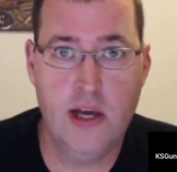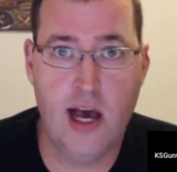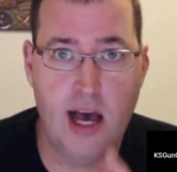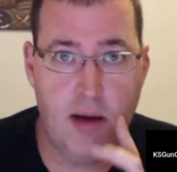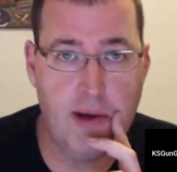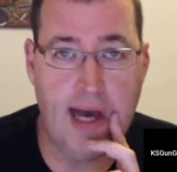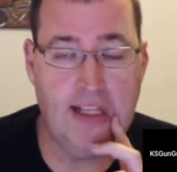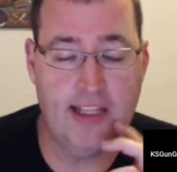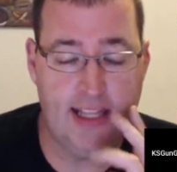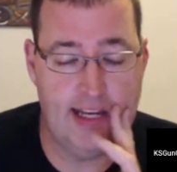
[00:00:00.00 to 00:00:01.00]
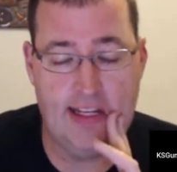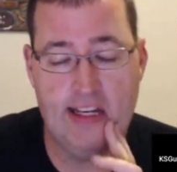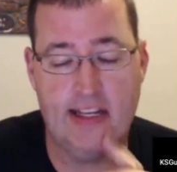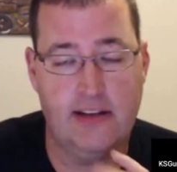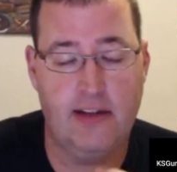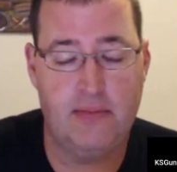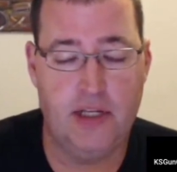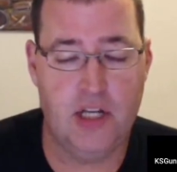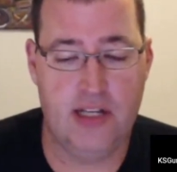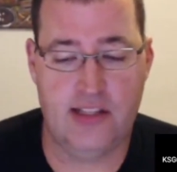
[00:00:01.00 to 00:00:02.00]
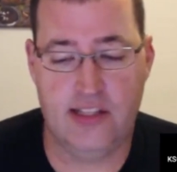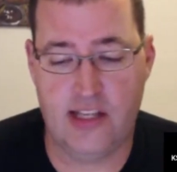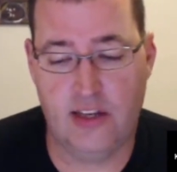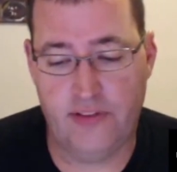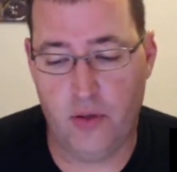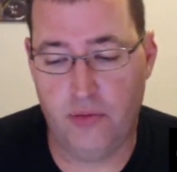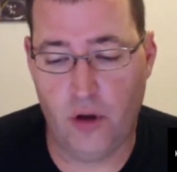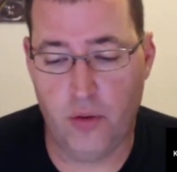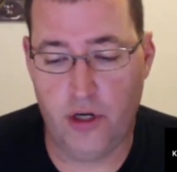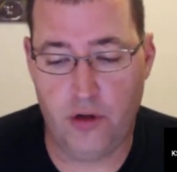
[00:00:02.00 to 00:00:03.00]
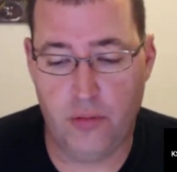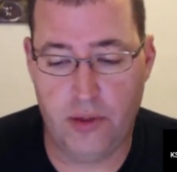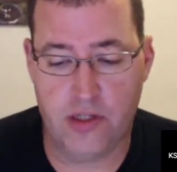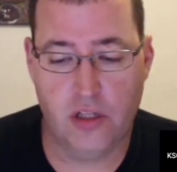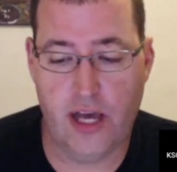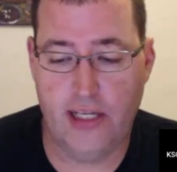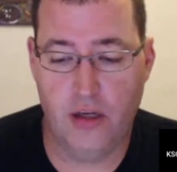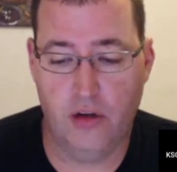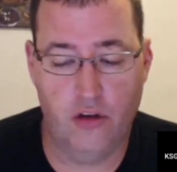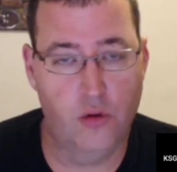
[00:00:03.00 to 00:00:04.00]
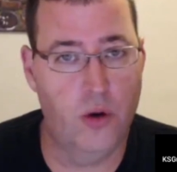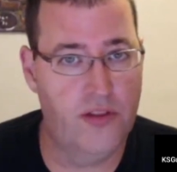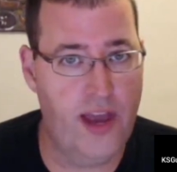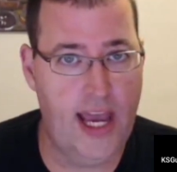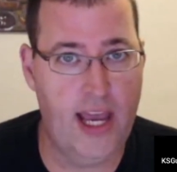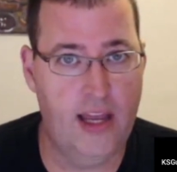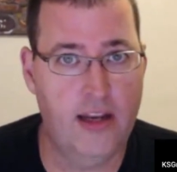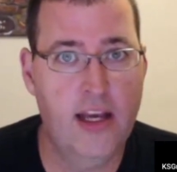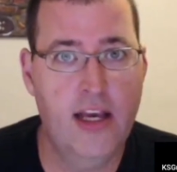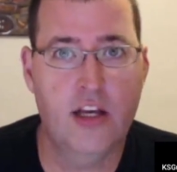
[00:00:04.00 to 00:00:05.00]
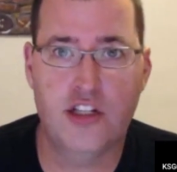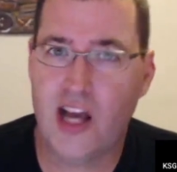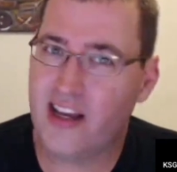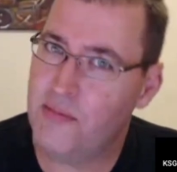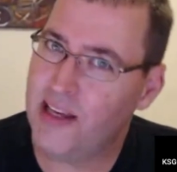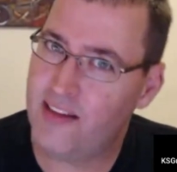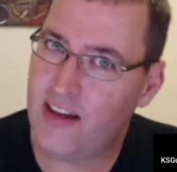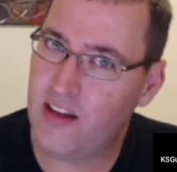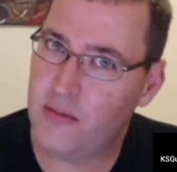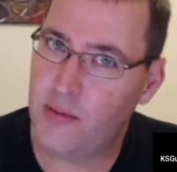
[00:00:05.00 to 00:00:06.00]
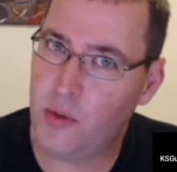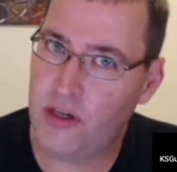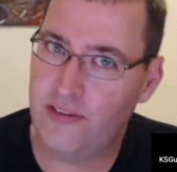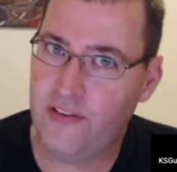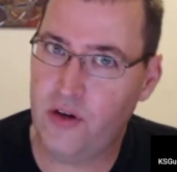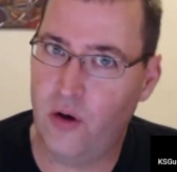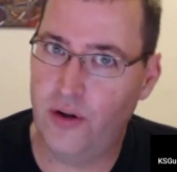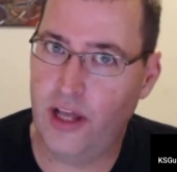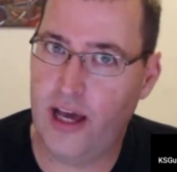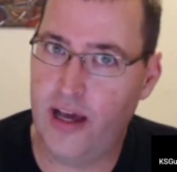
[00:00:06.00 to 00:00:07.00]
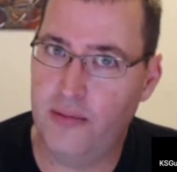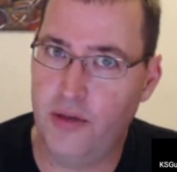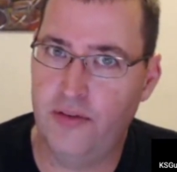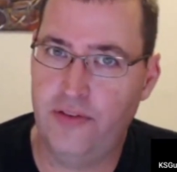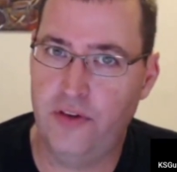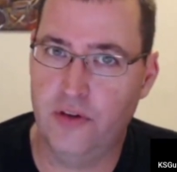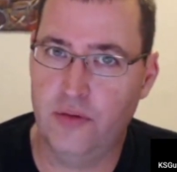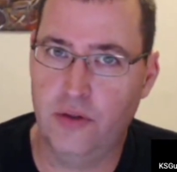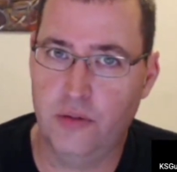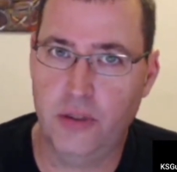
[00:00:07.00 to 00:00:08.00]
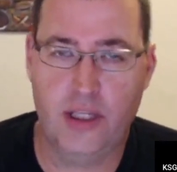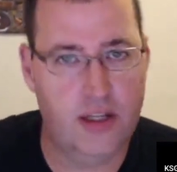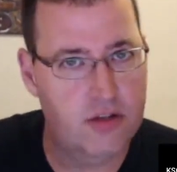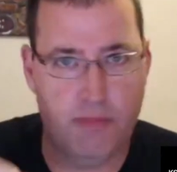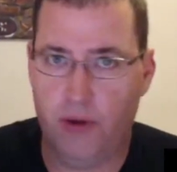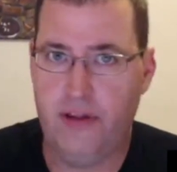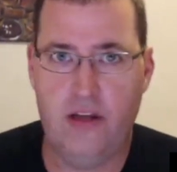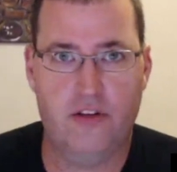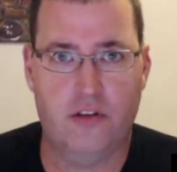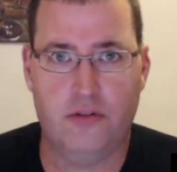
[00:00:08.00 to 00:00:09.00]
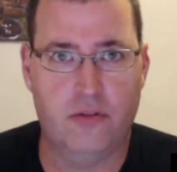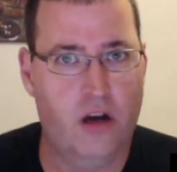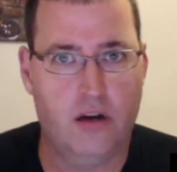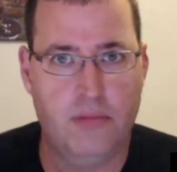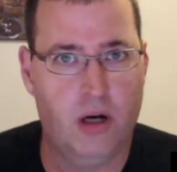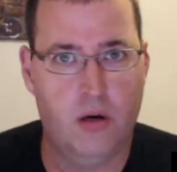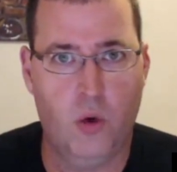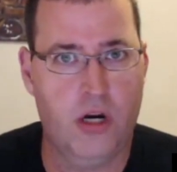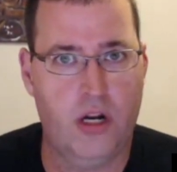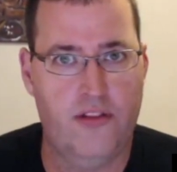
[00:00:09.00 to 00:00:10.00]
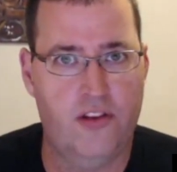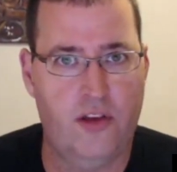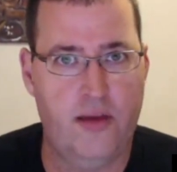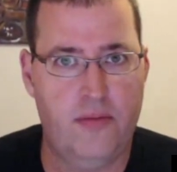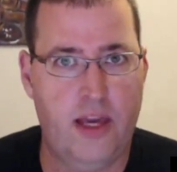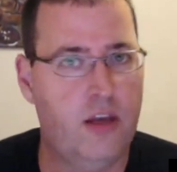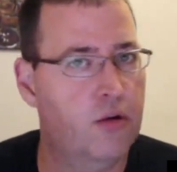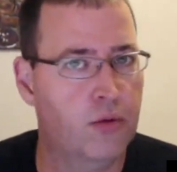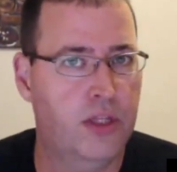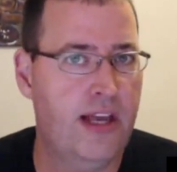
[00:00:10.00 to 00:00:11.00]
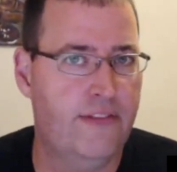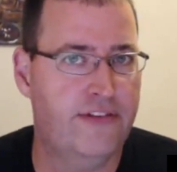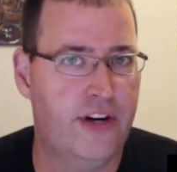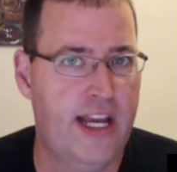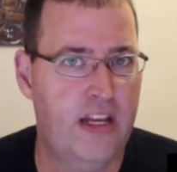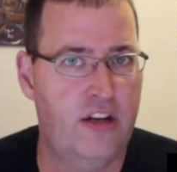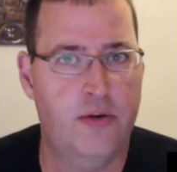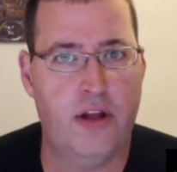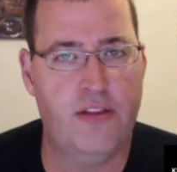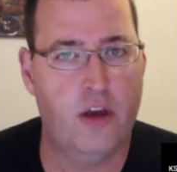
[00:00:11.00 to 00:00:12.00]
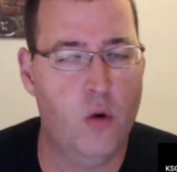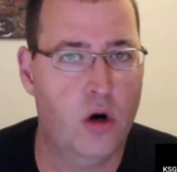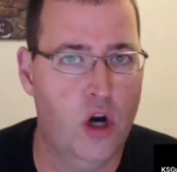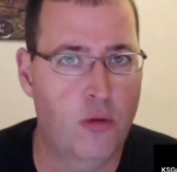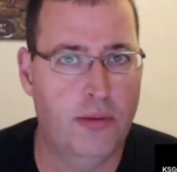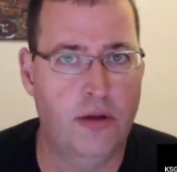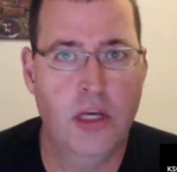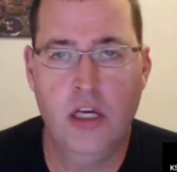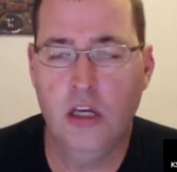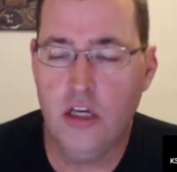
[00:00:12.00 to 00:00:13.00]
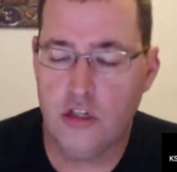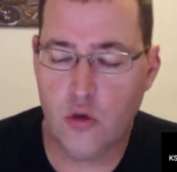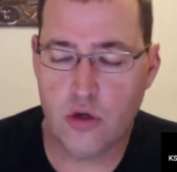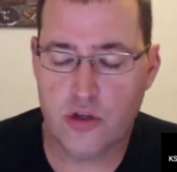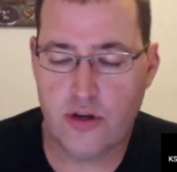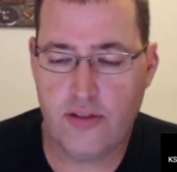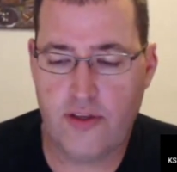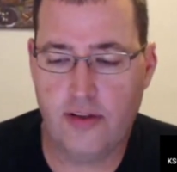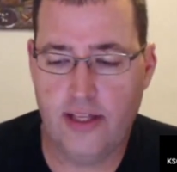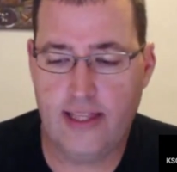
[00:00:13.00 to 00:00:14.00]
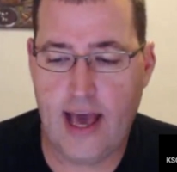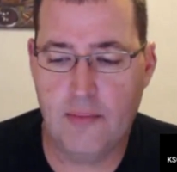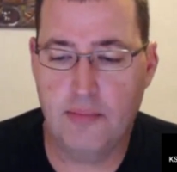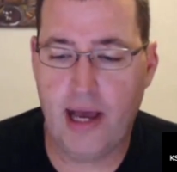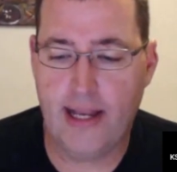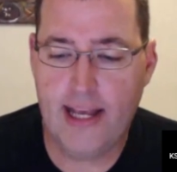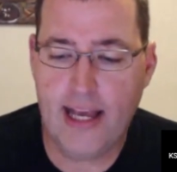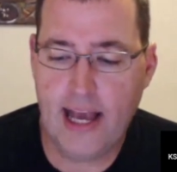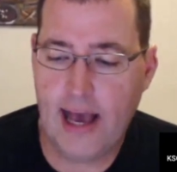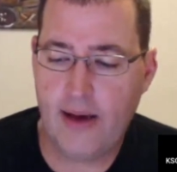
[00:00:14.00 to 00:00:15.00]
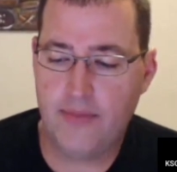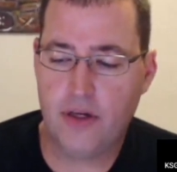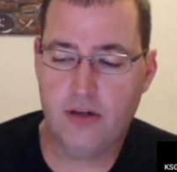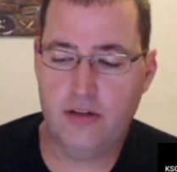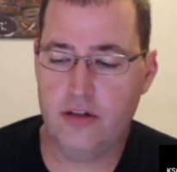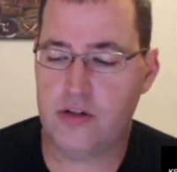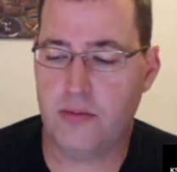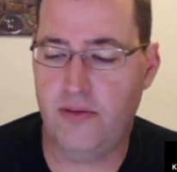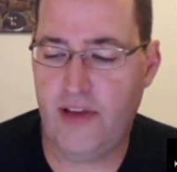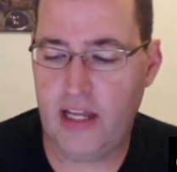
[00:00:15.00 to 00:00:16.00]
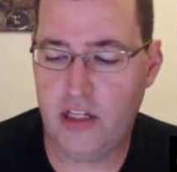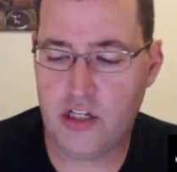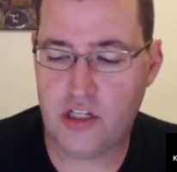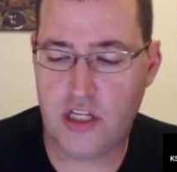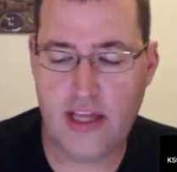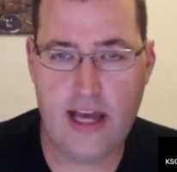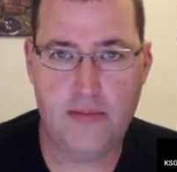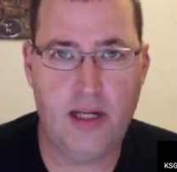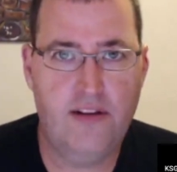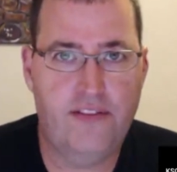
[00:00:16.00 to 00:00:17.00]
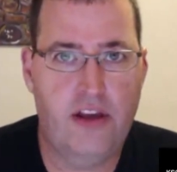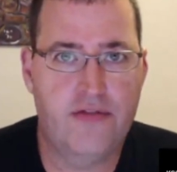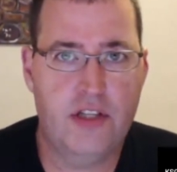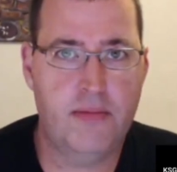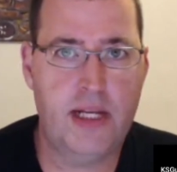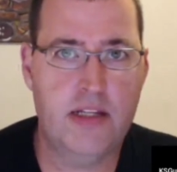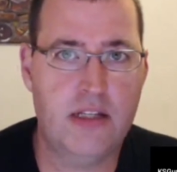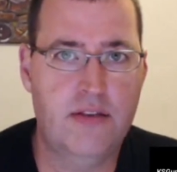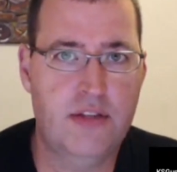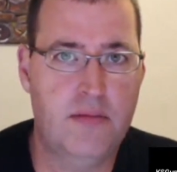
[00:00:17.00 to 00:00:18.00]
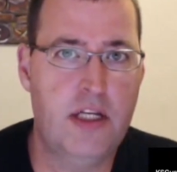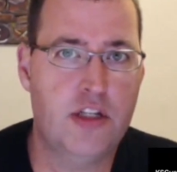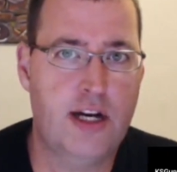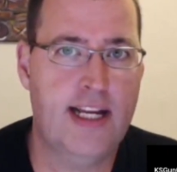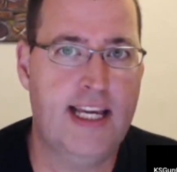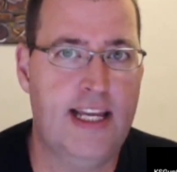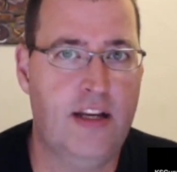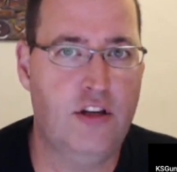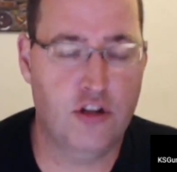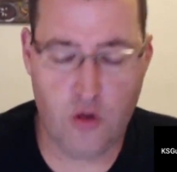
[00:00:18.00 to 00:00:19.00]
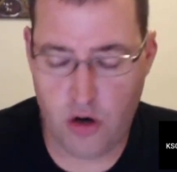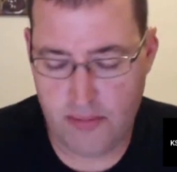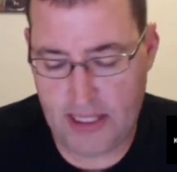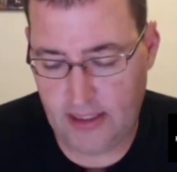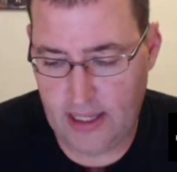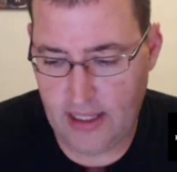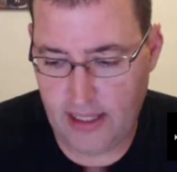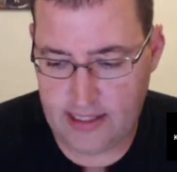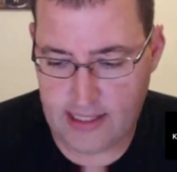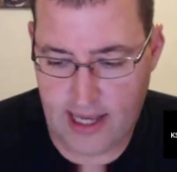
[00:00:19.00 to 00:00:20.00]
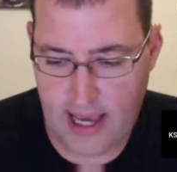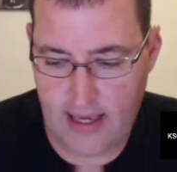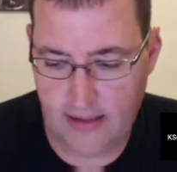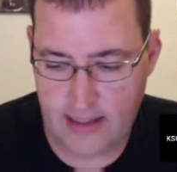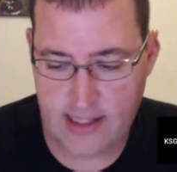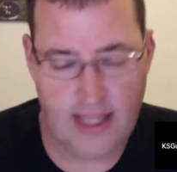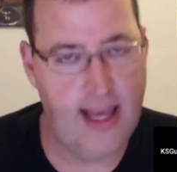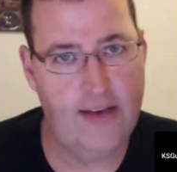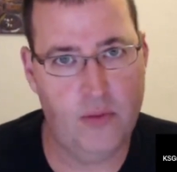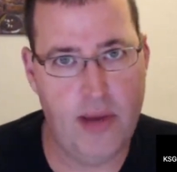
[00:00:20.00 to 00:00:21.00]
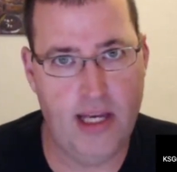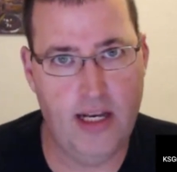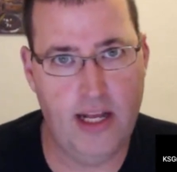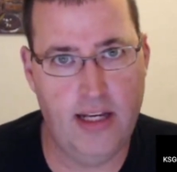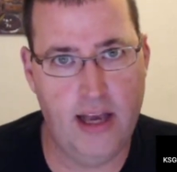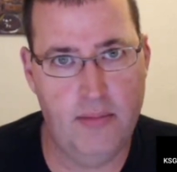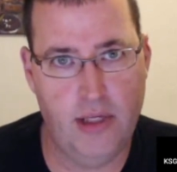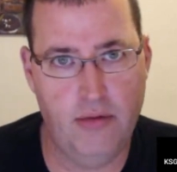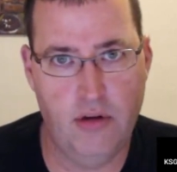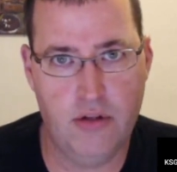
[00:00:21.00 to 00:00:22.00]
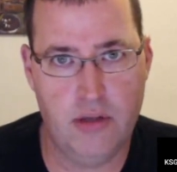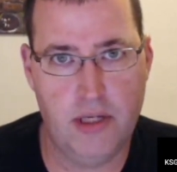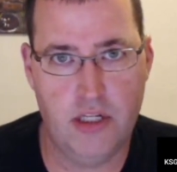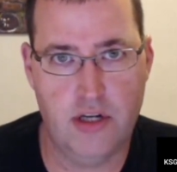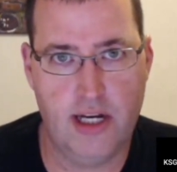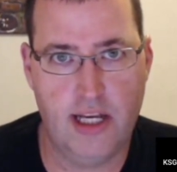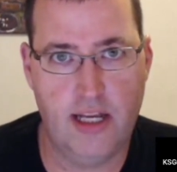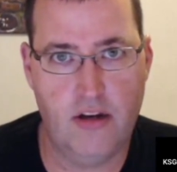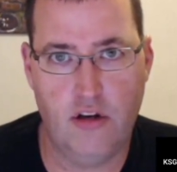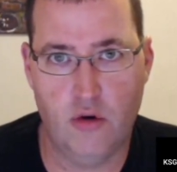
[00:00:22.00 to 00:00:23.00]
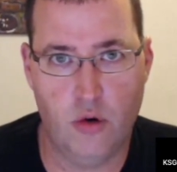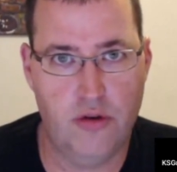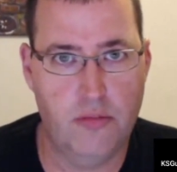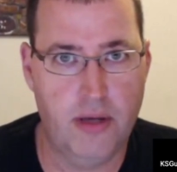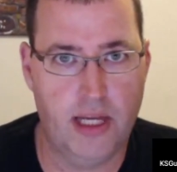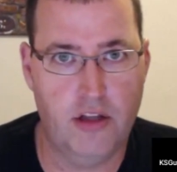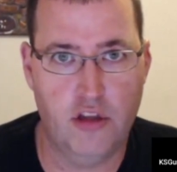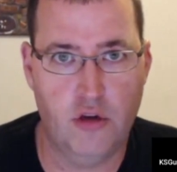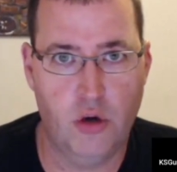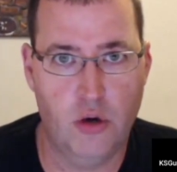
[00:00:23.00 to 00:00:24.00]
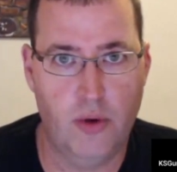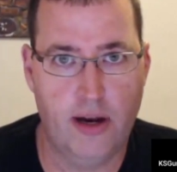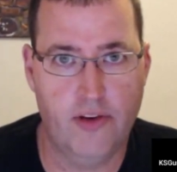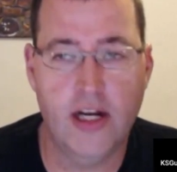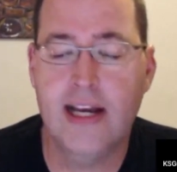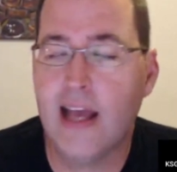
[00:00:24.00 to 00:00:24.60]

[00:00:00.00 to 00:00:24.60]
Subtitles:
I like the idea, kind of like Big Johnson said, if you don't want to do a pistol light, you could do one in the hand. Shotgun makes that a little bit more difficult. You're really, because both hands are working on the same thing. You don't really have a free hand to do anything or open doors or anything like that. But there are some advantages to that. I mean, if somebody's trying to get in your door, I mean, let's say they haven't made it in yet, but you know somebody's trying to get in your door, they're picking at the door or whatever.